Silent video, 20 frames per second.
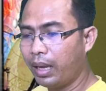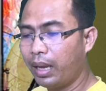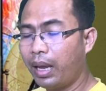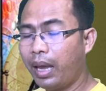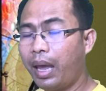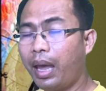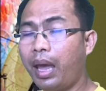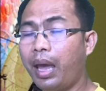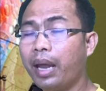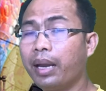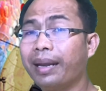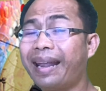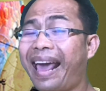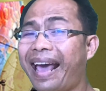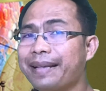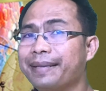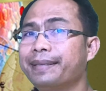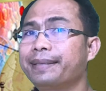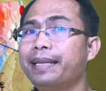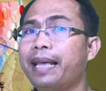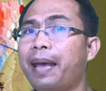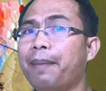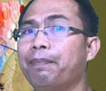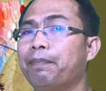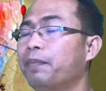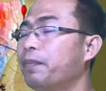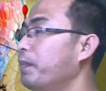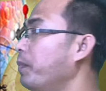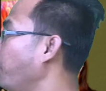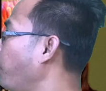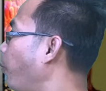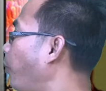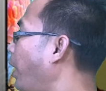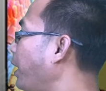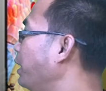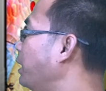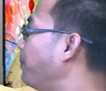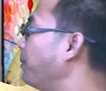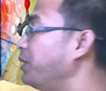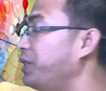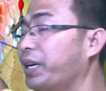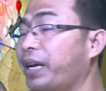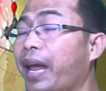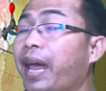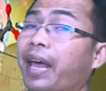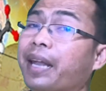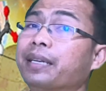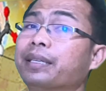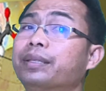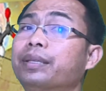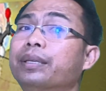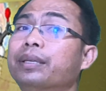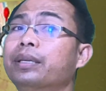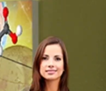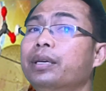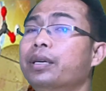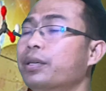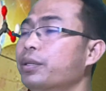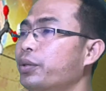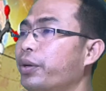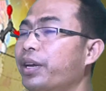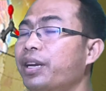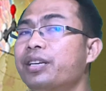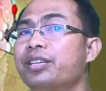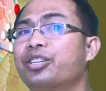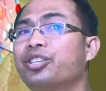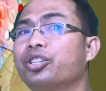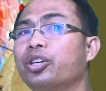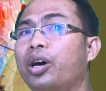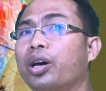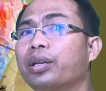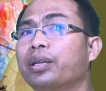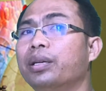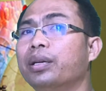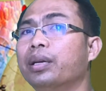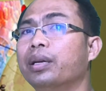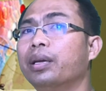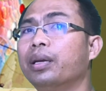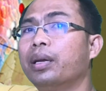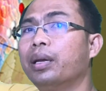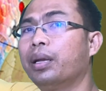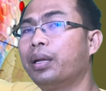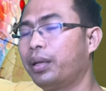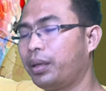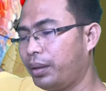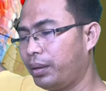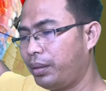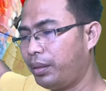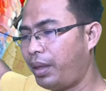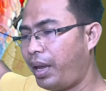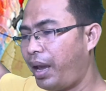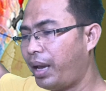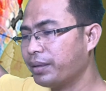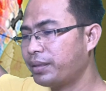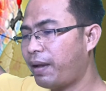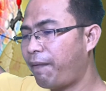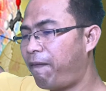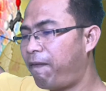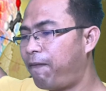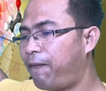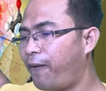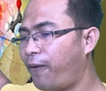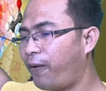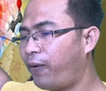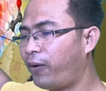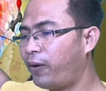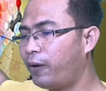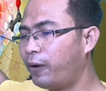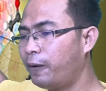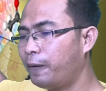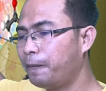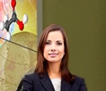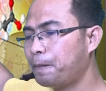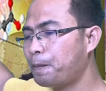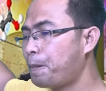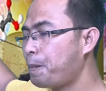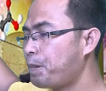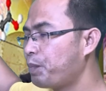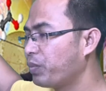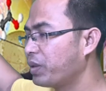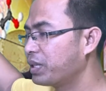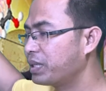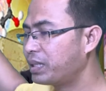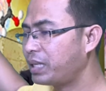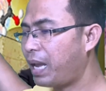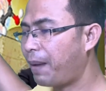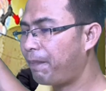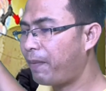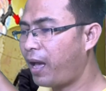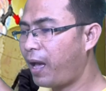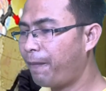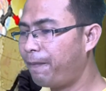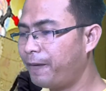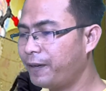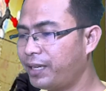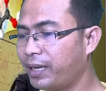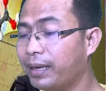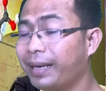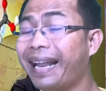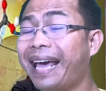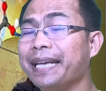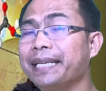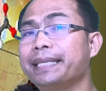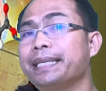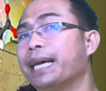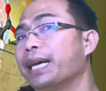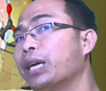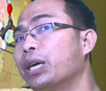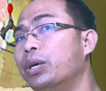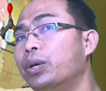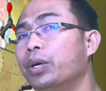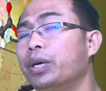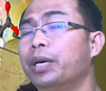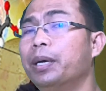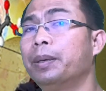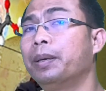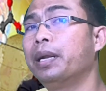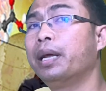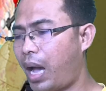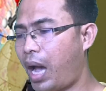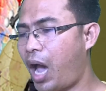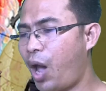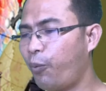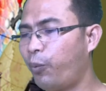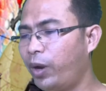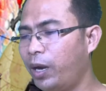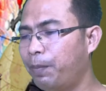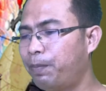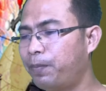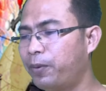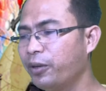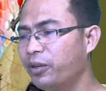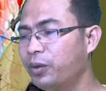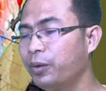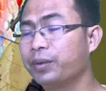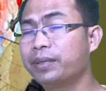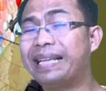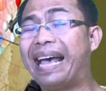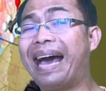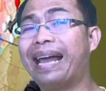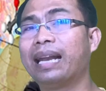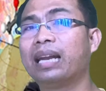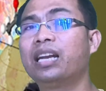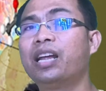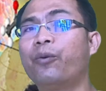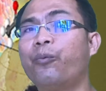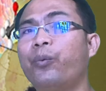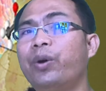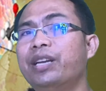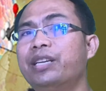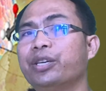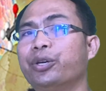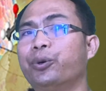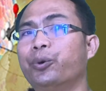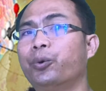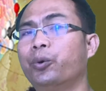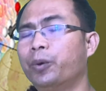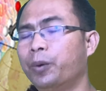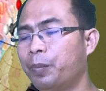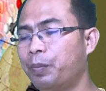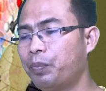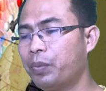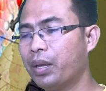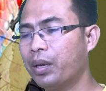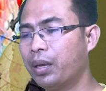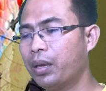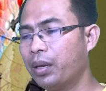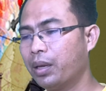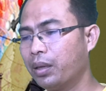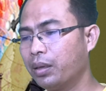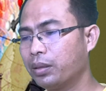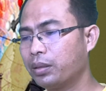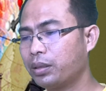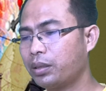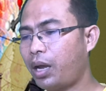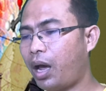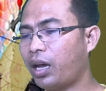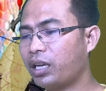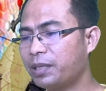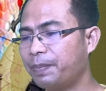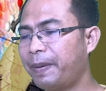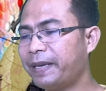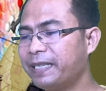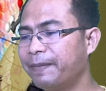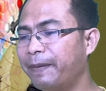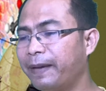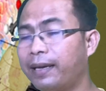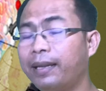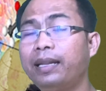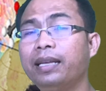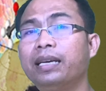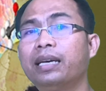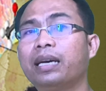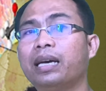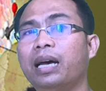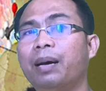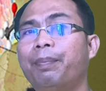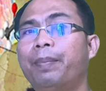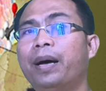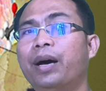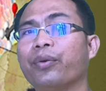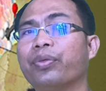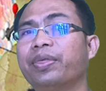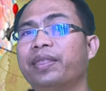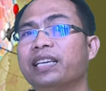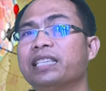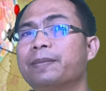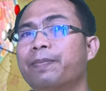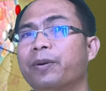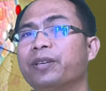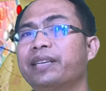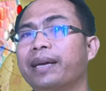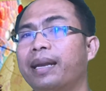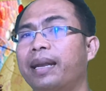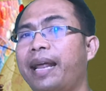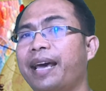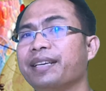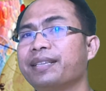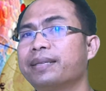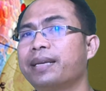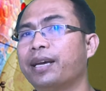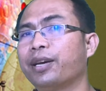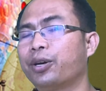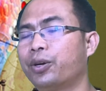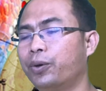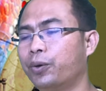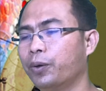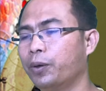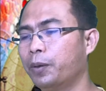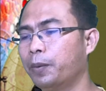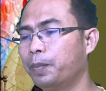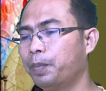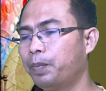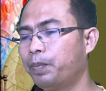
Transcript: And last step, when the project ends. So in short, there's a 4-step of project life cycle. I will produce another video talk specifically about this project life cycle.